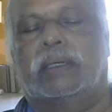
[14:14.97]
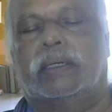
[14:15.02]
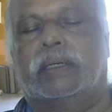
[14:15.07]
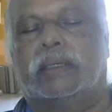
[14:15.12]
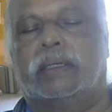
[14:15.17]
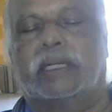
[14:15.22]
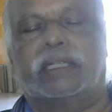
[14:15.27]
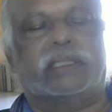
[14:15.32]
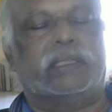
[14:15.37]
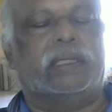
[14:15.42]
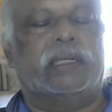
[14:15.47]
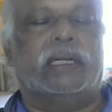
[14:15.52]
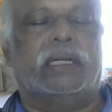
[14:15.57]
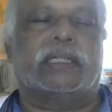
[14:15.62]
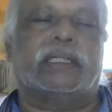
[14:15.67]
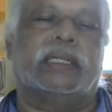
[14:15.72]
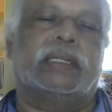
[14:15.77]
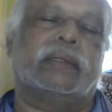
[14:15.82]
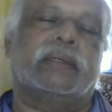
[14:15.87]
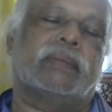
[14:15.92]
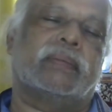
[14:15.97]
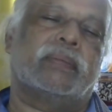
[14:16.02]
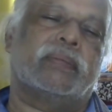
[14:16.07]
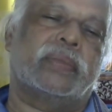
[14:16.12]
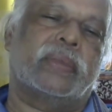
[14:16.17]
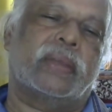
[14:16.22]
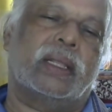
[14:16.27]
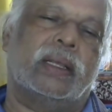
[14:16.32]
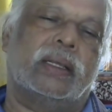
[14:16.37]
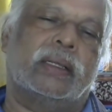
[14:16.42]
destination,
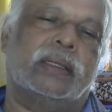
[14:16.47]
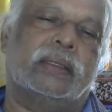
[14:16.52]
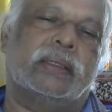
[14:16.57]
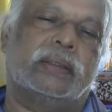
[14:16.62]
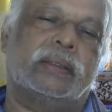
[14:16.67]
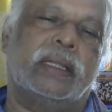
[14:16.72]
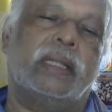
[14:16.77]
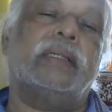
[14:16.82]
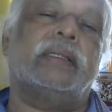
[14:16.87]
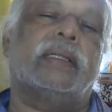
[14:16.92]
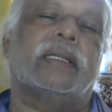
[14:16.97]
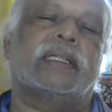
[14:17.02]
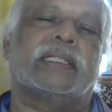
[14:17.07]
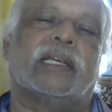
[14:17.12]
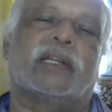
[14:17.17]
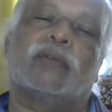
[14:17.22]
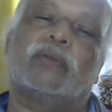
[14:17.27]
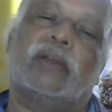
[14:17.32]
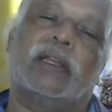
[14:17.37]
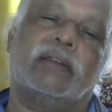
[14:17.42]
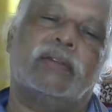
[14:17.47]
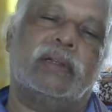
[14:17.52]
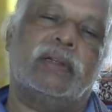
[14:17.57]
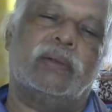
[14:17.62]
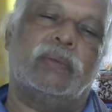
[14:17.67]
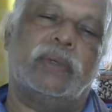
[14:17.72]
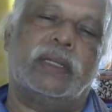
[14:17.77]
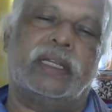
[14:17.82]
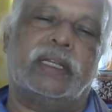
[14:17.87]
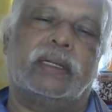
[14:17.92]
then the survey will
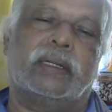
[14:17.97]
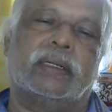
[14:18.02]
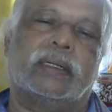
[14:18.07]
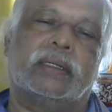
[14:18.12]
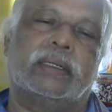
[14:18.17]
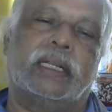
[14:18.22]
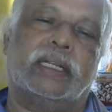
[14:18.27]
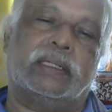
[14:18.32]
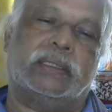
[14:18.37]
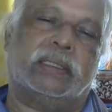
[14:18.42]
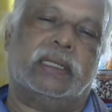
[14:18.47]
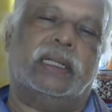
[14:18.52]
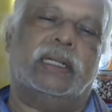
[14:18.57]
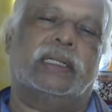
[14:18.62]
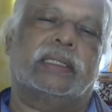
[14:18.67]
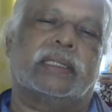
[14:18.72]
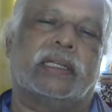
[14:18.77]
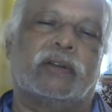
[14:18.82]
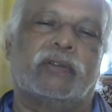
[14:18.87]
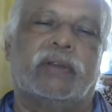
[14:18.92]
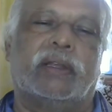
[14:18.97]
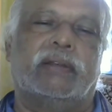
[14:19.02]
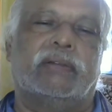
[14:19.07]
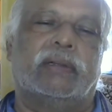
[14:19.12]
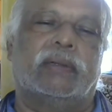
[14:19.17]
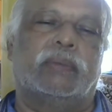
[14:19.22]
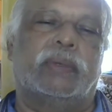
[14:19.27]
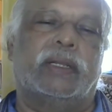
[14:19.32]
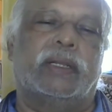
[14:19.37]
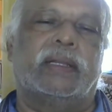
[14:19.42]
be, detailed survey
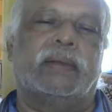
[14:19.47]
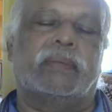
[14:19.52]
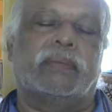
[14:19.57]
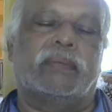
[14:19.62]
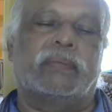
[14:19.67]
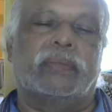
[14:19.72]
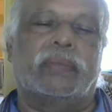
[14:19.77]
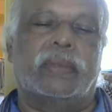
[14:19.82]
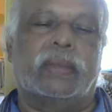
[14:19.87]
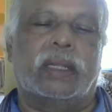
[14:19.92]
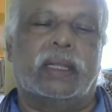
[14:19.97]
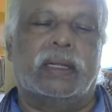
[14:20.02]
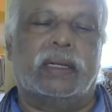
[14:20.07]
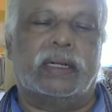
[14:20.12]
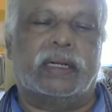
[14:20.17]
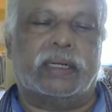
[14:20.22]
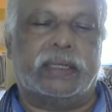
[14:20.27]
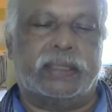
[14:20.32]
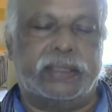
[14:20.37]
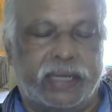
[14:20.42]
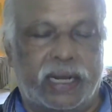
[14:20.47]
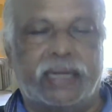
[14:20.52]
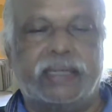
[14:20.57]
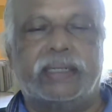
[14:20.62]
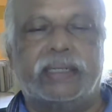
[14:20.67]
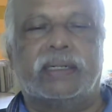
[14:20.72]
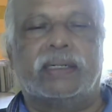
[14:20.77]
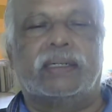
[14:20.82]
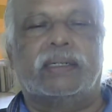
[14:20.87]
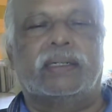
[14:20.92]
will be
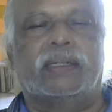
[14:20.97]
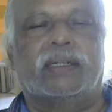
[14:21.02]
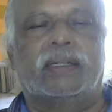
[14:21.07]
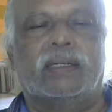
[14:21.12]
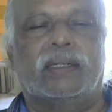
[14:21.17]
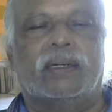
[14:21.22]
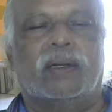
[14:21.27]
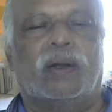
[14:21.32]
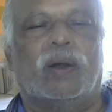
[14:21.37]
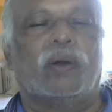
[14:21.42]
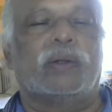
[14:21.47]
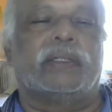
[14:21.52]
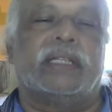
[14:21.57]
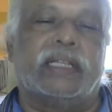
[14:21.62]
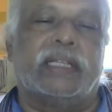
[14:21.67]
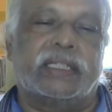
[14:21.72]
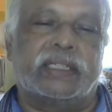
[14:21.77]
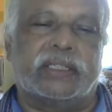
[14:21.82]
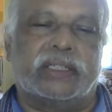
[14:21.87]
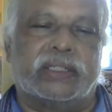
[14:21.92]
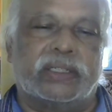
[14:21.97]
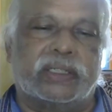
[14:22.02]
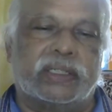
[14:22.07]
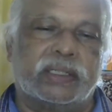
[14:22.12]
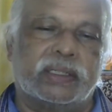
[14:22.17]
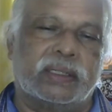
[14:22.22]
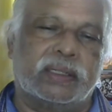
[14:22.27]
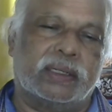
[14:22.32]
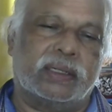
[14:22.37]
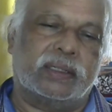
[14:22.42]
done on this
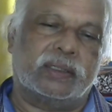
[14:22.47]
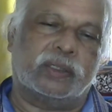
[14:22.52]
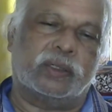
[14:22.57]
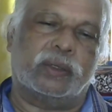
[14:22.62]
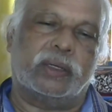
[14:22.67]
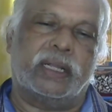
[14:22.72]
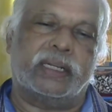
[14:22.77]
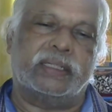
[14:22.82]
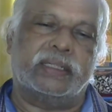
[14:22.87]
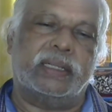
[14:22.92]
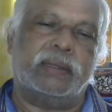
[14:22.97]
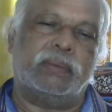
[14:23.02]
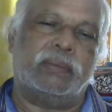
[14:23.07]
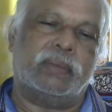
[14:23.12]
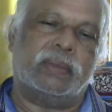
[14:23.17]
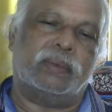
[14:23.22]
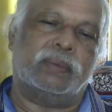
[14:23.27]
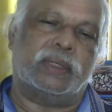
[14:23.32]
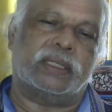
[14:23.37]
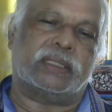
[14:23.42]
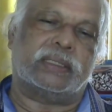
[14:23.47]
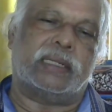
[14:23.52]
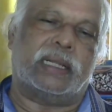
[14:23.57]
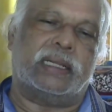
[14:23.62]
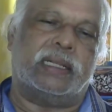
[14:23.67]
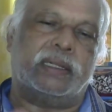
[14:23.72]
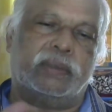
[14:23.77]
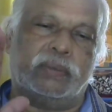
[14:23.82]
to get the alignment.